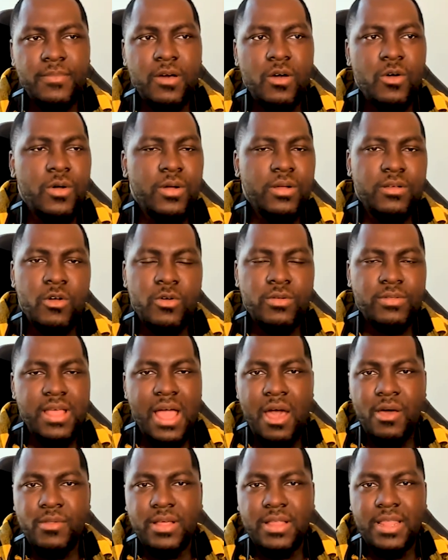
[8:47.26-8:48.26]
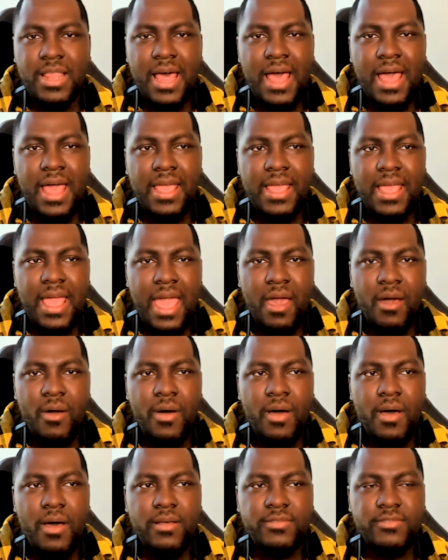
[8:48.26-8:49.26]
or down the line at
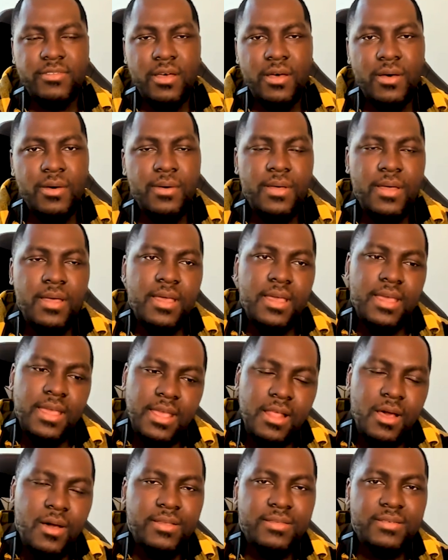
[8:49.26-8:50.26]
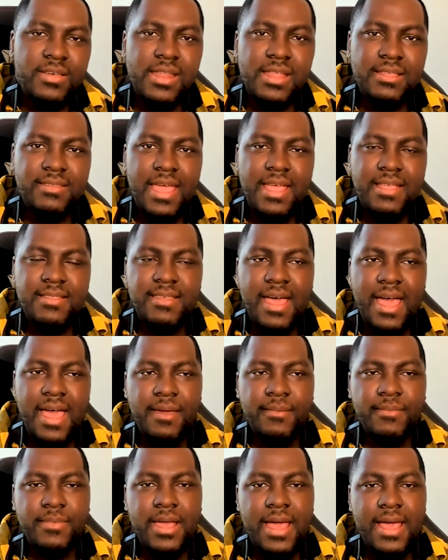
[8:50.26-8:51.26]
all. So, you know, it's gonna take
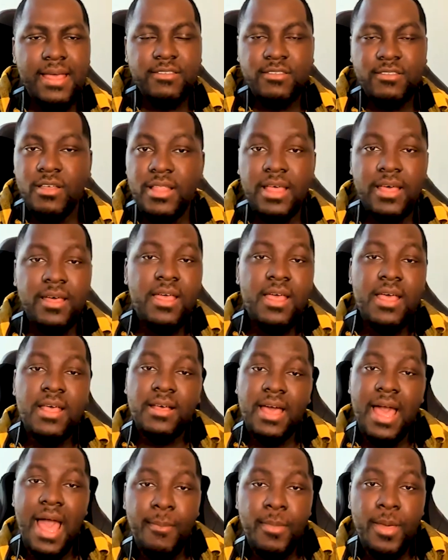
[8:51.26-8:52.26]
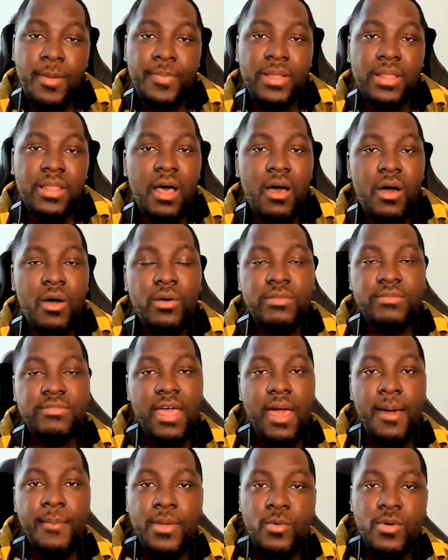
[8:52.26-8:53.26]
time, guys. So look, comment below.
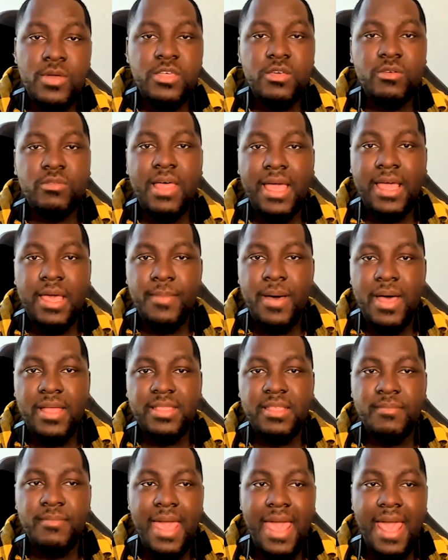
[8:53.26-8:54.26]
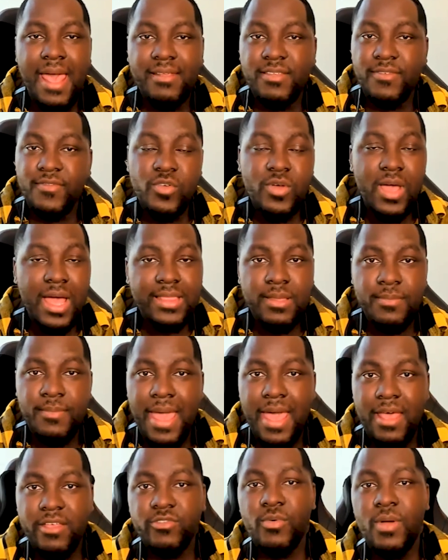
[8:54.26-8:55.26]
Tell me what you like about the mask. If you got the
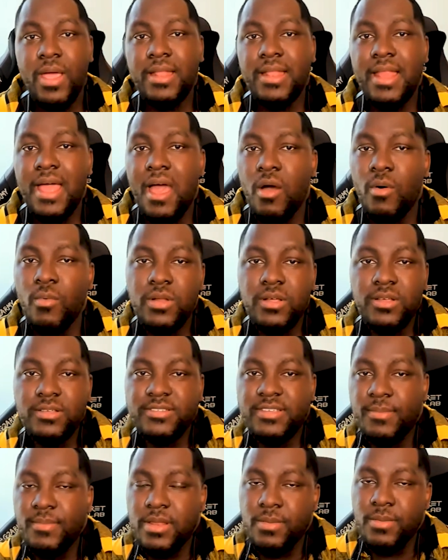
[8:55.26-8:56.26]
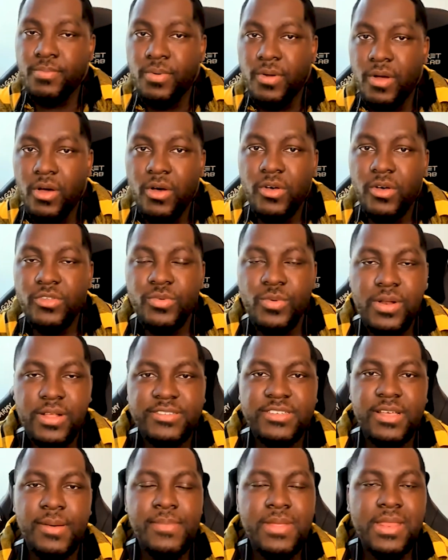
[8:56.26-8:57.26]
mask right now, what are some of the pros? What are
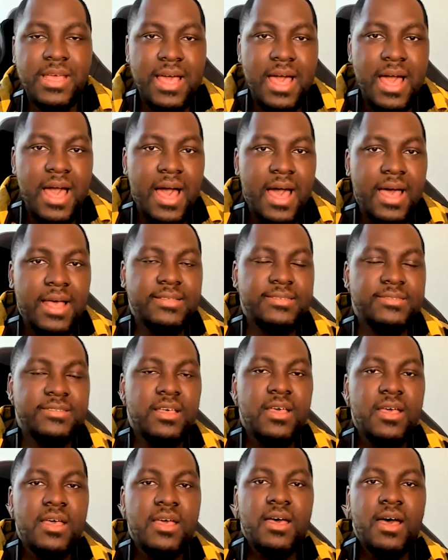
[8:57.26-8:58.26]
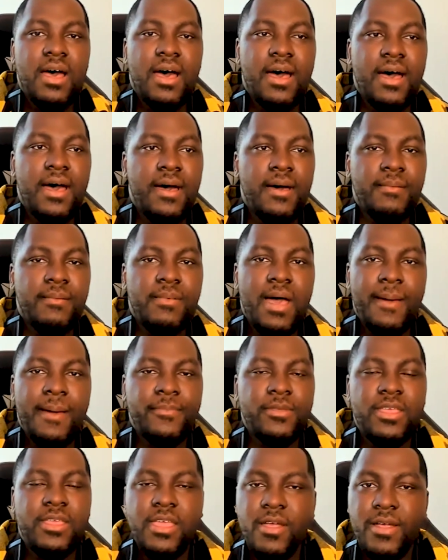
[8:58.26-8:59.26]
some of the cons?
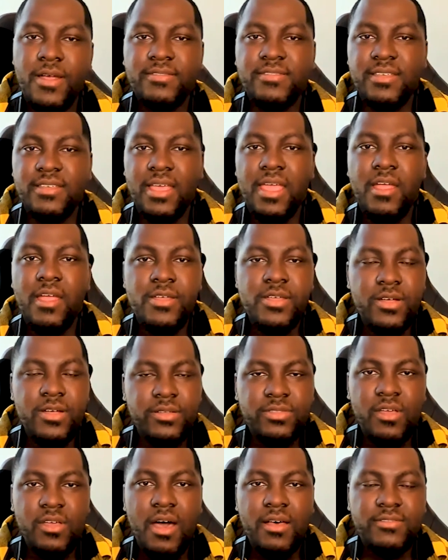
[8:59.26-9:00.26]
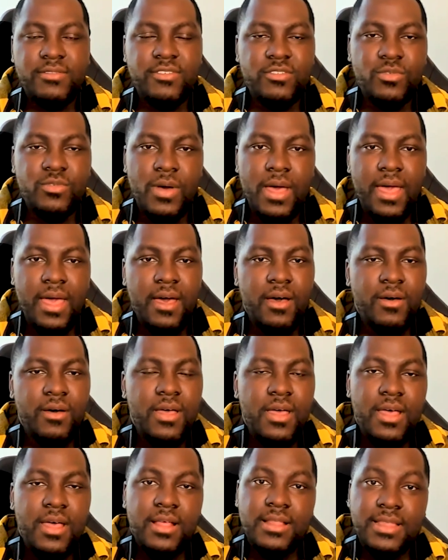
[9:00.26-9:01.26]
I'm curious to hear your thoughts as
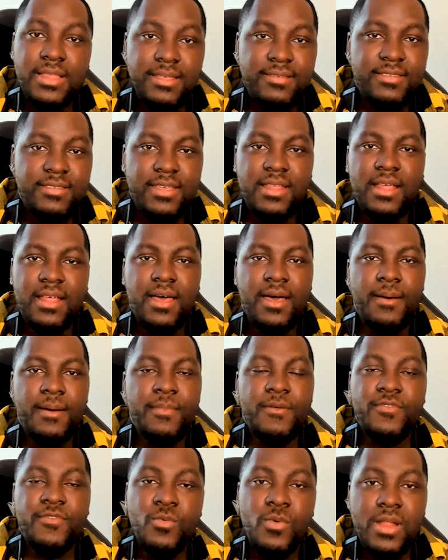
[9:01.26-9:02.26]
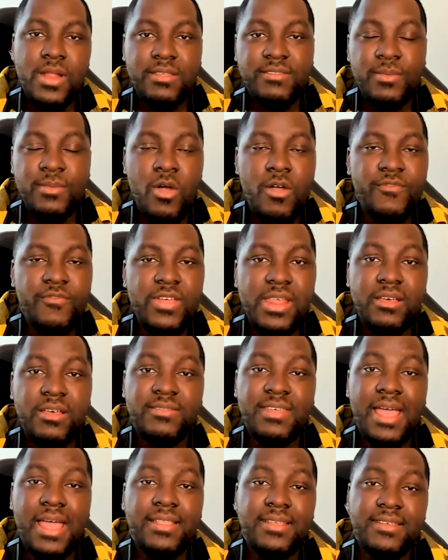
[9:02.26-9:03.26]
well. Listen, if you want to see more
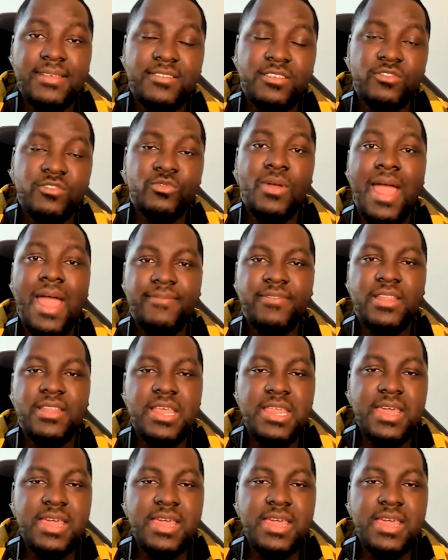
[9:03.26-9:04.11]
videos like this, subscribe to the